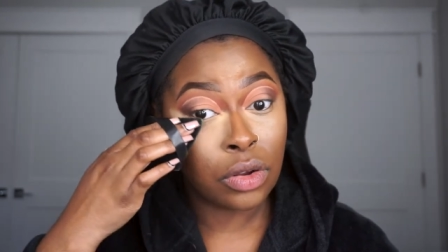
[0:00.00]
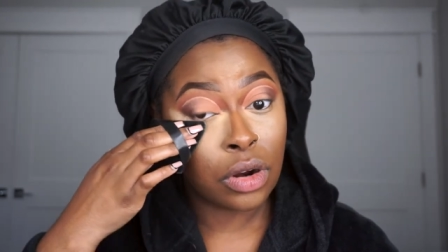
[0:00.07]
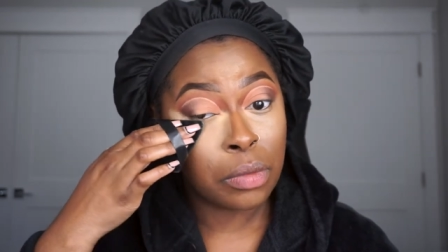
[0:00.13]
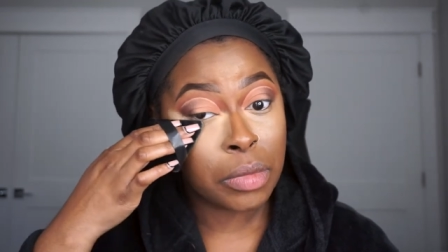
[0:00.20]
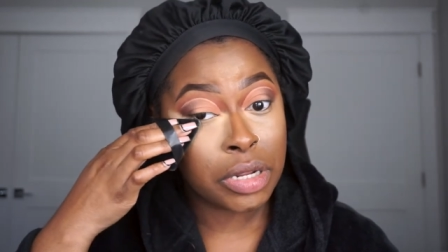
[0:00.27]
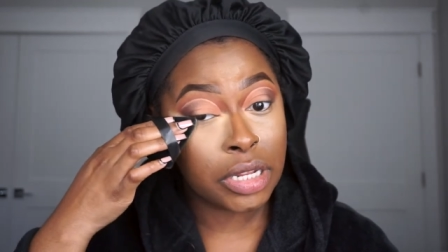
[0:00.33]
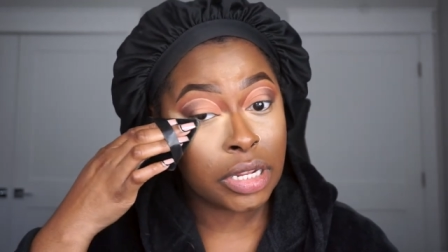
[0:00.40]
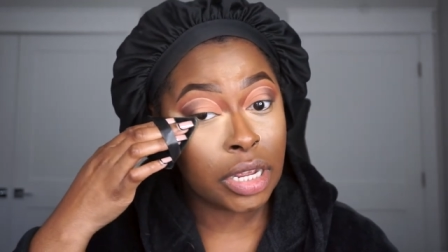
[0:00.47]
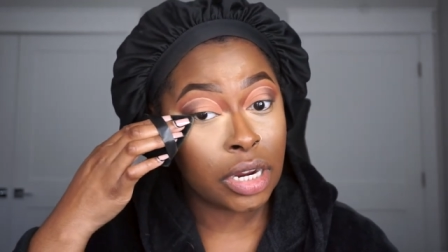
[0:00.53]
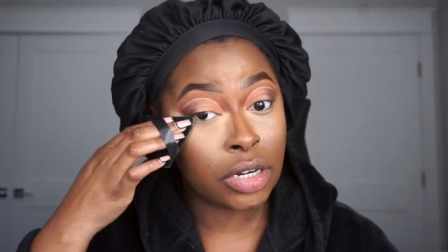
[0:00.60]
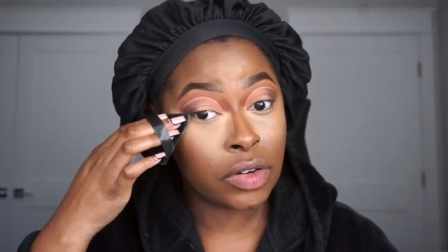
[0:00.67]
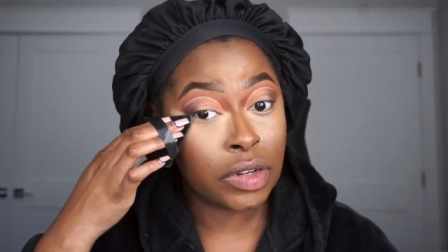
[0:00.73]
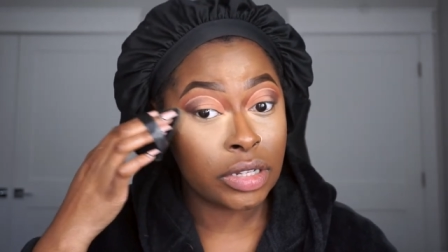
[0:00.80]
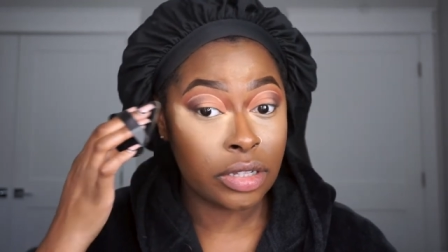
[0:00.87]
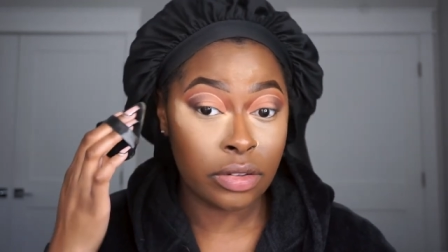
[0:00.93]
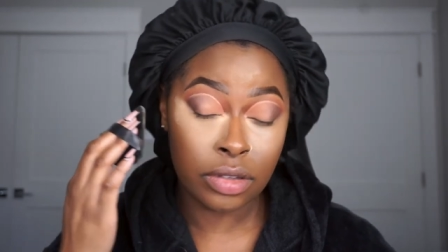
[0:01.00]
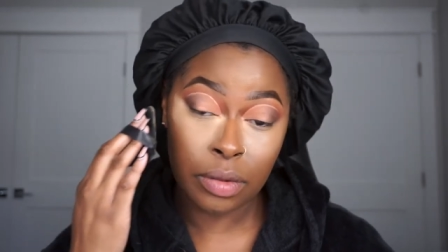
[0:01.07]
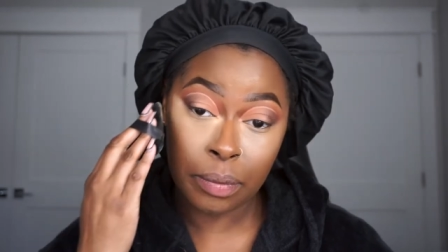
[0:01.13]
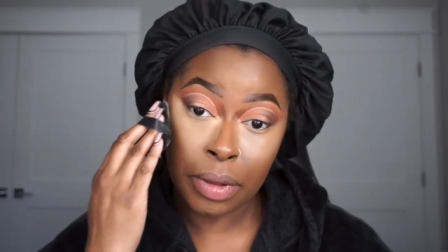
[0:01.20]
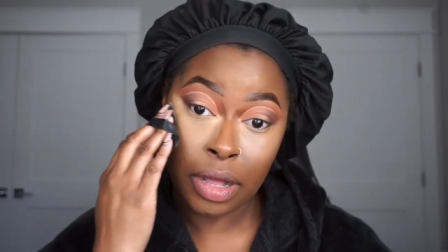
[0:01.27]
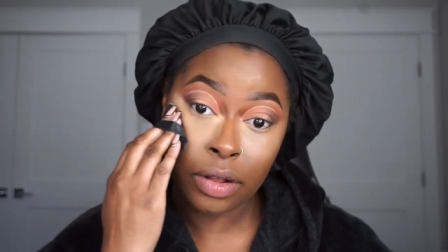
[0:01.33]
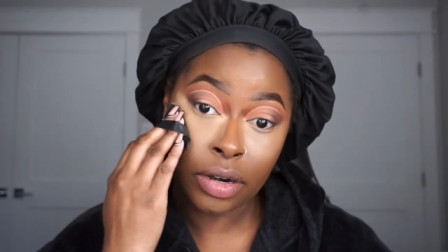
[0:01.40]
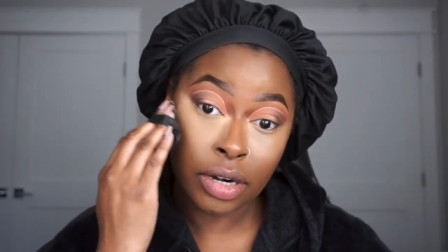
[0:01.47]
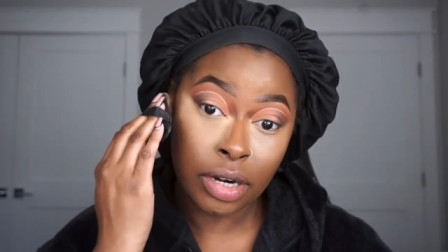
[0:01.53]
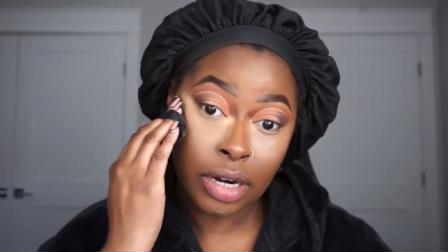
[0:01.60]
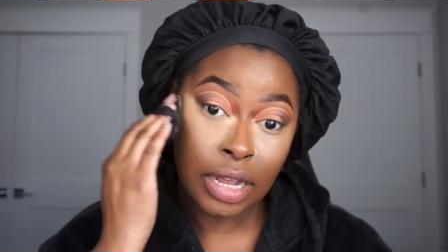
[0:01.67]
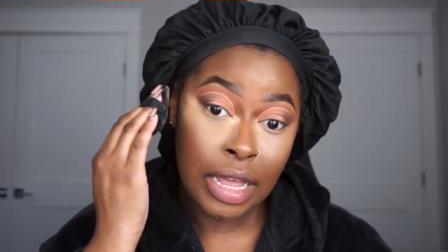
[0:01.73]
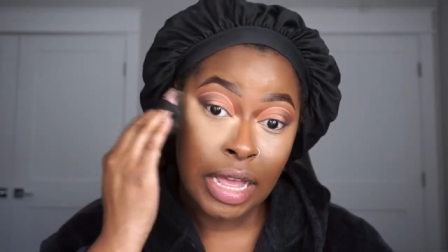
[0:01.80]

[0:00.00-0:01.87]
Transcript: Laura Mercier translucent powder